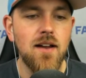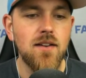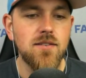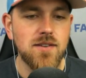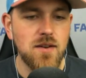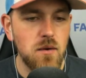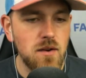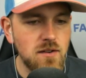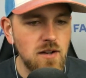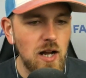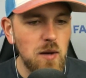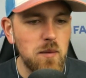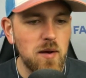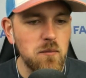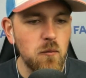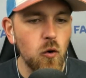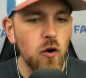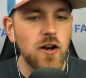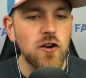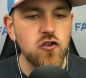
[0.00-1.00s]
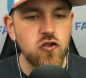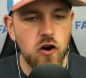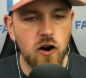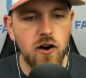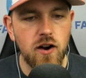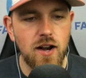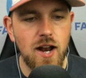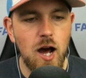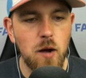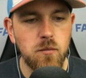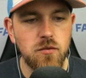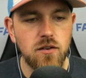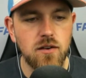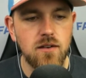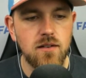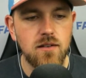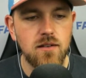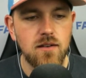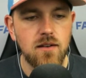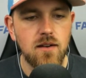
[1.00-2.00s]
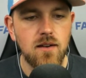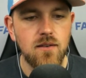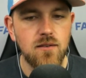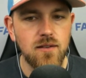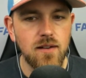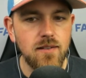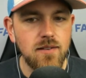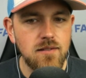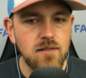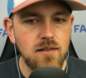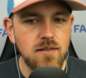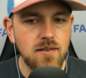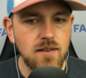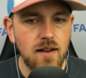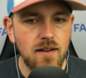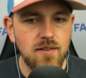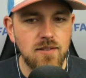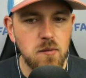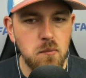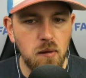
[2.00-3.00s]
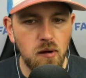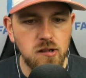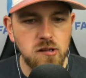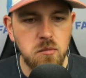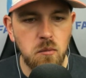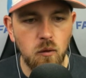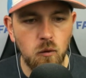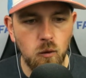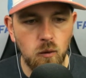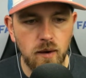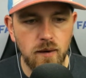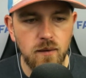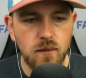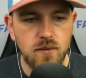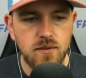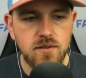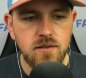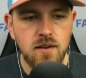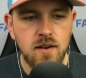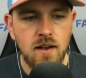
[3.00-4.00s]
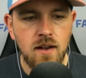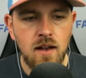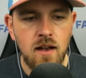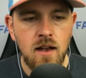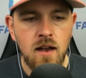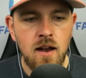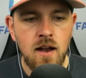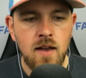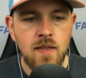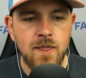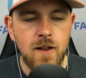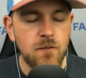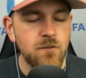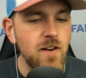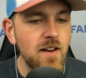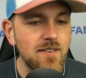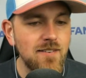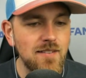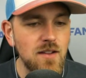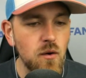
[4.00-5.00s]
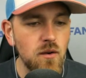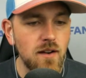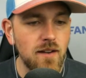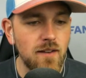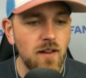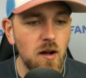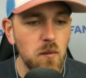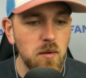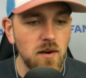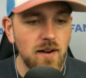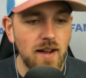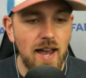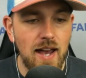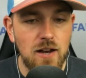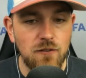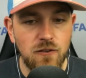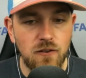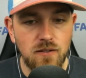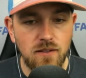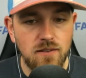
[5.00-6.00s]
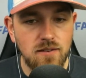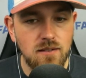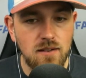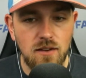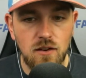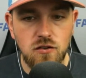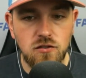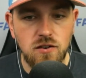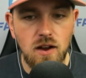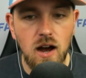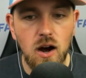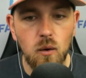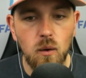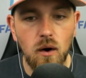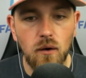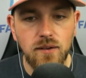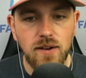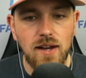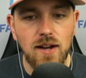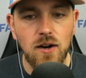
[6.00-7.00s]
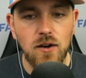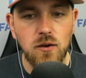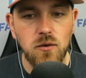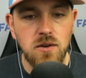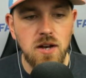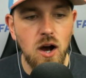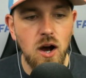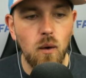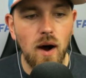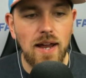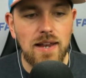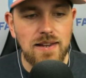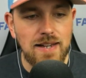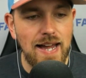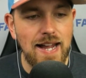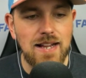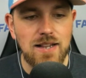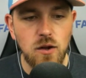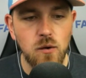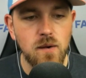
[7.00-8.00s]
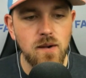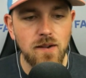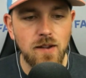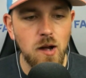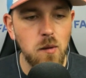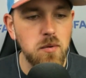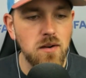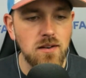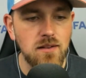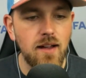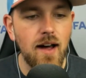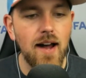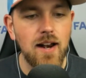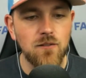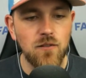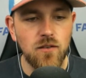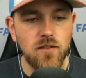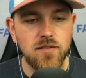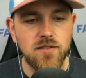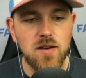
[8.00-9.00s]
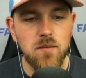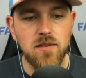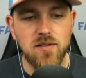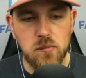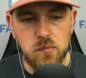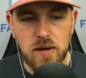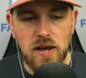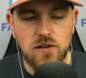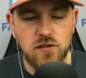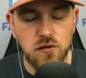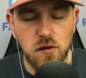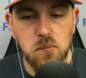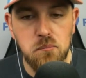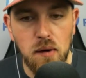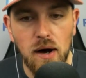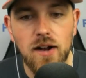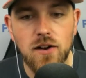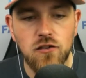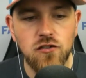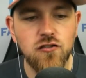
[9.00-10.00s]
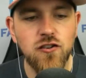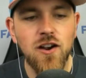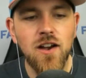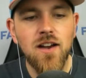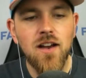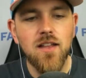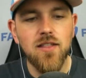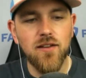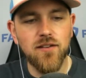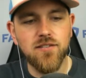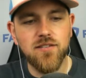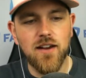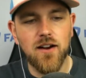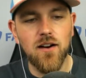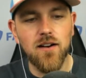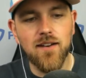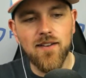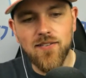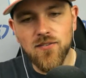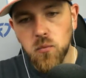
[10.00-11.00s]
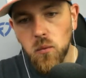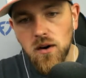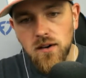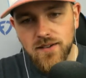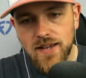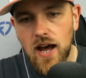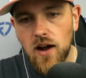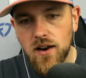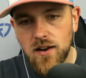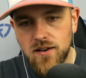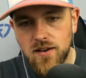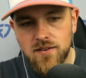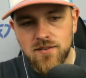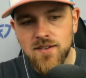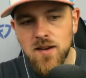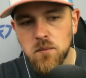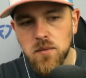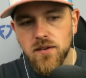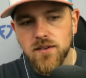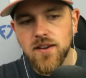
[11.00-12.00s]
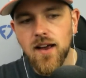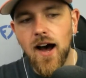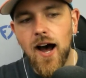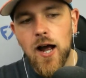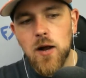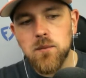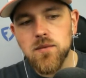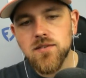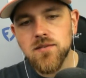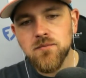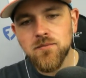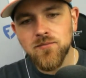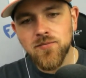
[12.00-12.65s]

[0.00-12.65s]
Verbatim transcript: So I want to talk about a more contrarian option. So let's discuss the Baltimore Orioles. They're facing Logan Gilbert, and if you listen to the show all year, you know I like Logan Gilbert a lot. I've used him as a pitcher a bunch this year, and it's worked out a decent number of times.